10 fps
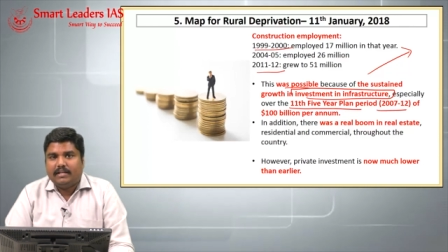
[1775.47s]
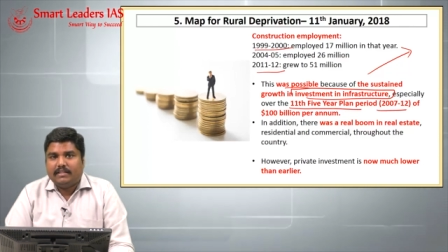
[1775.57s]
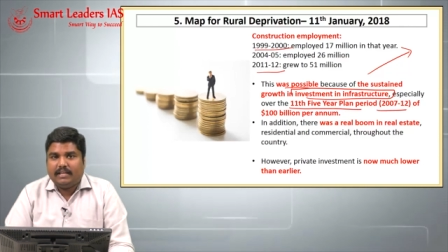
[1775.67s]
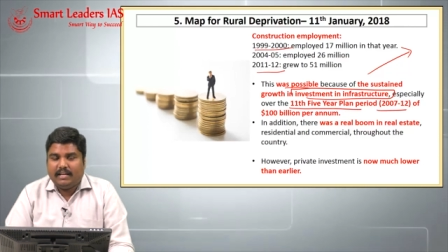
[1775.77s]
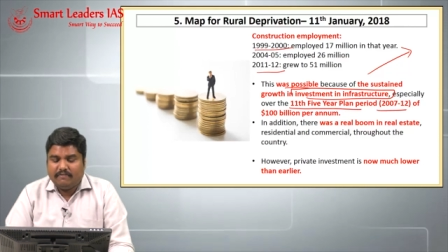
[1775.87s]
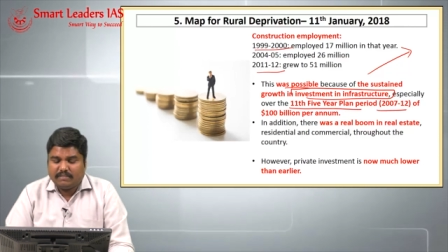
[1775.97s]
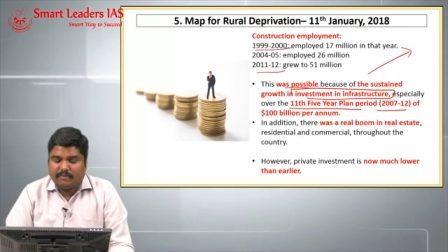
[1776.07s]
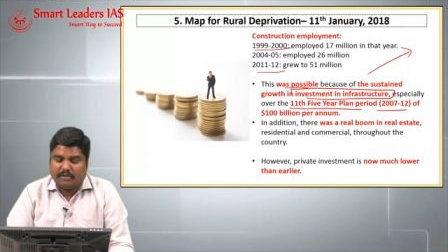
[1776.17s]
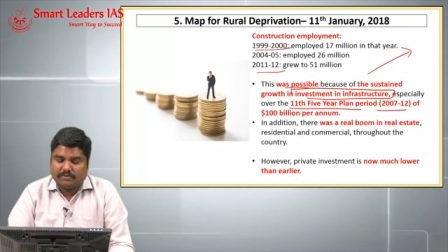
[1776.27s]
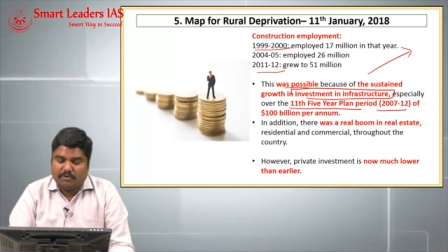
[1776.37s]
The
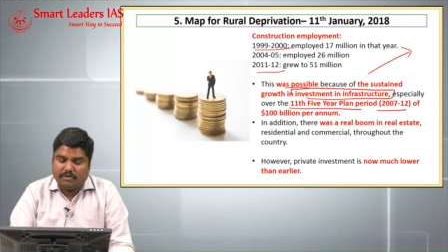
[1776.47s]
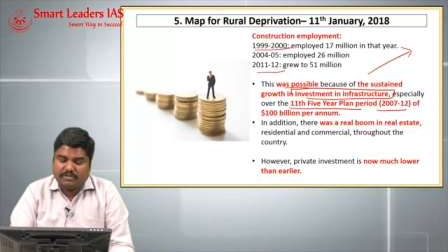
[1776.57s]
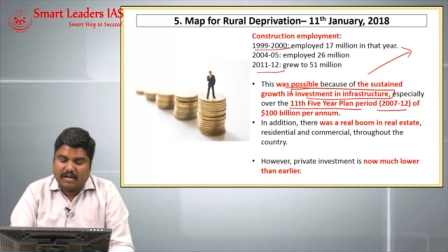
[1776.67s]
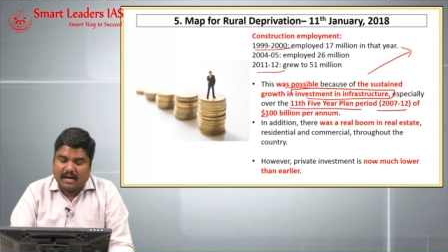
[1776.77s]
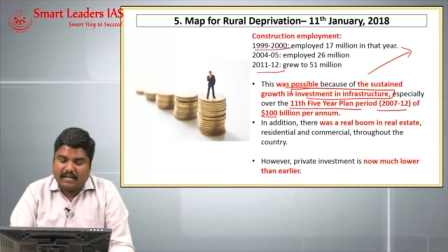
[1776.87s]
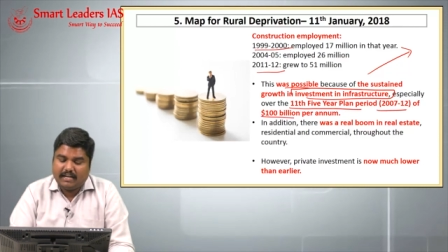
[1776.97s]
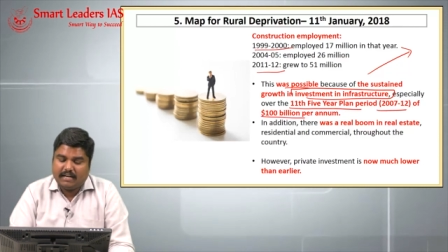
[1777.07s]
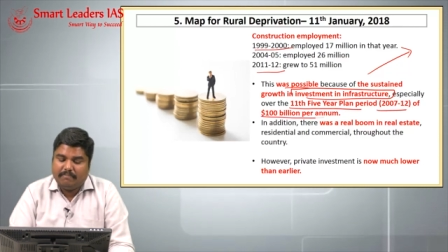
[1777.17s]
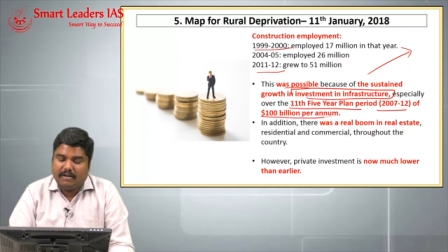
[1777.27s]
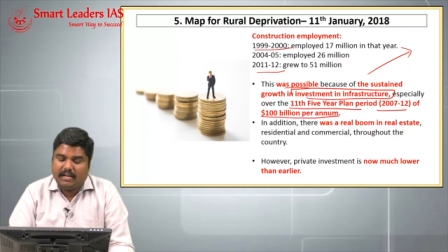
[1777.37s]
investment was close to
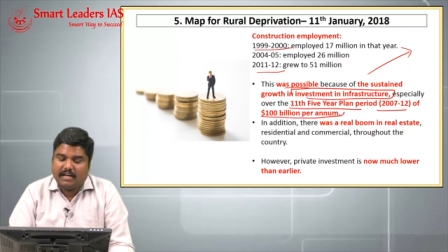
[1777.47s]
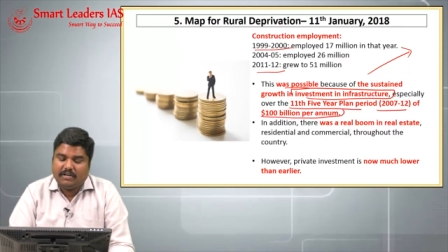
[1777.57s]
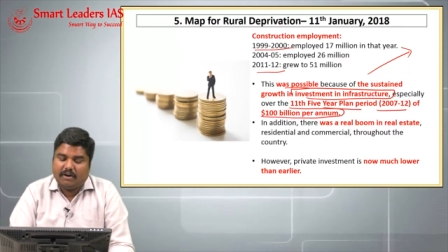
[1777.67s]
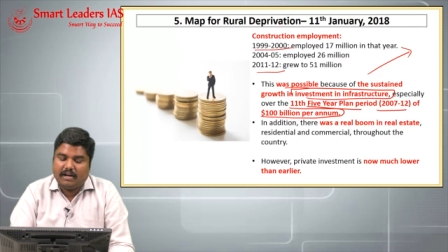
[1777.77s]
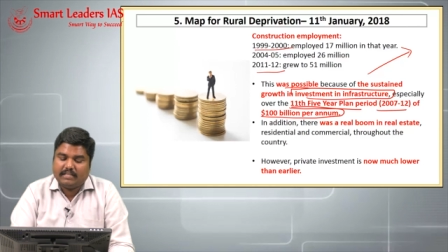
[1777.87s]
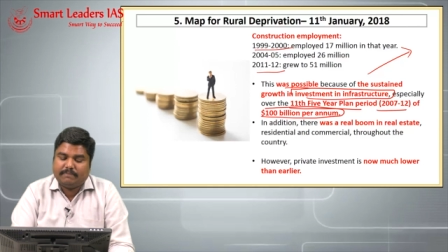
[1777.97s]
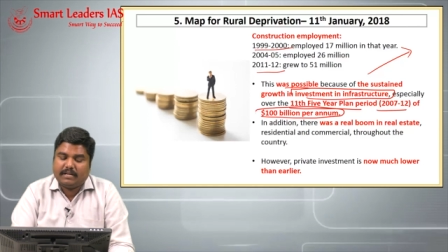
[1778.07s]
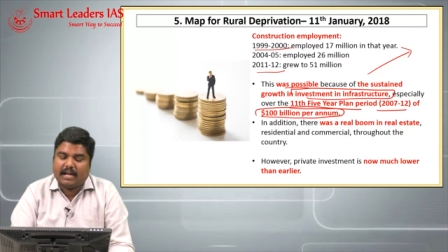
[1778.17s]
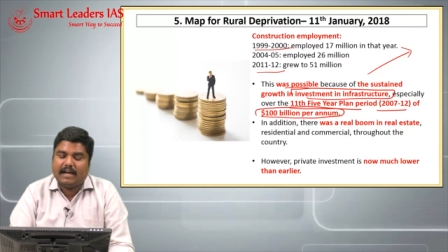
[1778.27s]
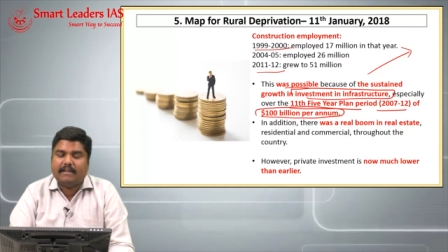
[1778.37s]
100 billion dollars per
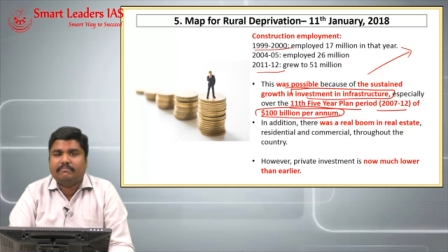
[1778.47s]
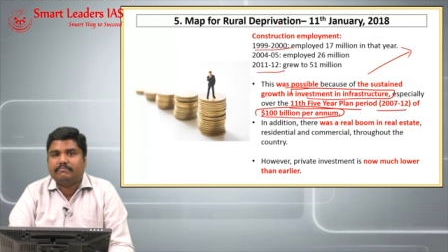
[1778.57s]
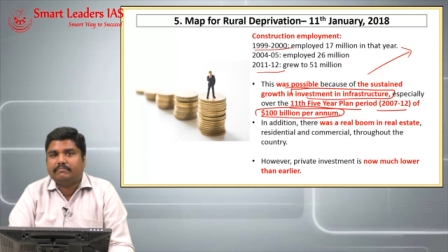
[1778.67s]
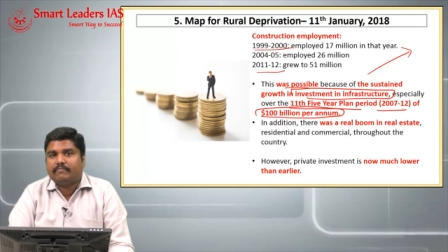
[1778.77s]
annum,